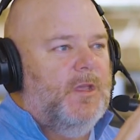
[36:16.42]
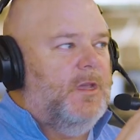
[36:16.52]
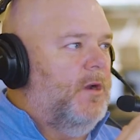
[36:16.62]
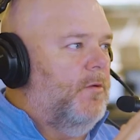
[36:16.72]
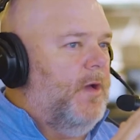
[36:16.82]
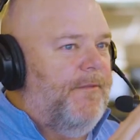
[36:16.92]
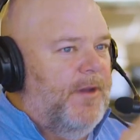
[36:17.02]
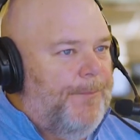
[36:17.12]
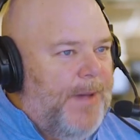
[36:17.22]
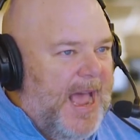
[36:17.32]
you know, having
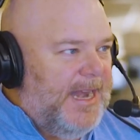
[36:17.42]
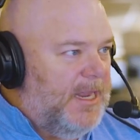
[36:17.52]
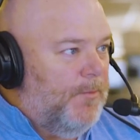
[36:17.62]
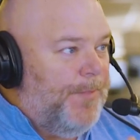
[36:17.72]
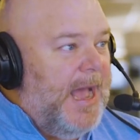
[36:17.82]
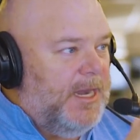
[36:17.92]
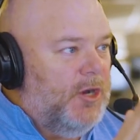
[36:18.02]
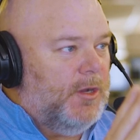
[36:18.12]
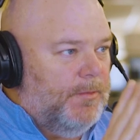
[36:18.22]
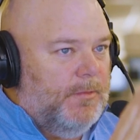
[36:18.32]
a bad year. Bad
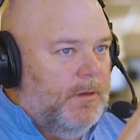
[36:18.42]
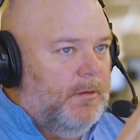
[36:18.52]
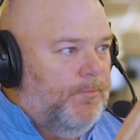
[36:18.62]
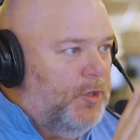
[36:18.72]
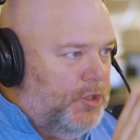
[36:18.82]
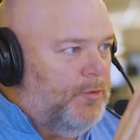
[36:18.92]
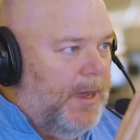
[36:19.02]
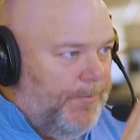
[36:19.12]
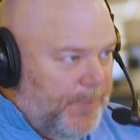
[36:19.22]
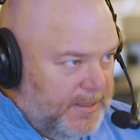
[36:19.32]
year could put you
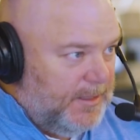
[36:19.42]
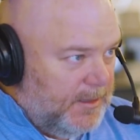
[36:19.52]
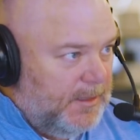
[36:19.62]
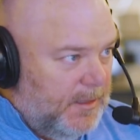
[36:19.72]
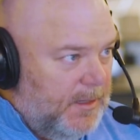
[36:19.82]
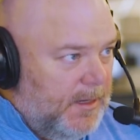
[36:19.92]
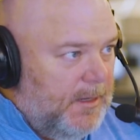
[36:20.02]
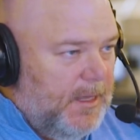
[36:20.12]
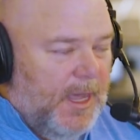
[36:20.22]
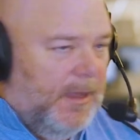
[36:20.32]
out of business. Right.
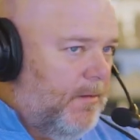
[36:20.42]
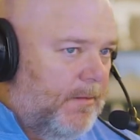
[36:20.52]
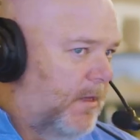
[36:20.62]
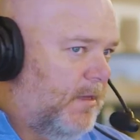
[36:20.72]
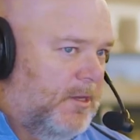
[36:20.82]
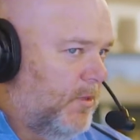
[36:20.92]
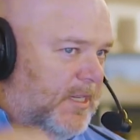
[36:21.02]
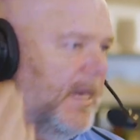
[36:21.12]
Okay, don't see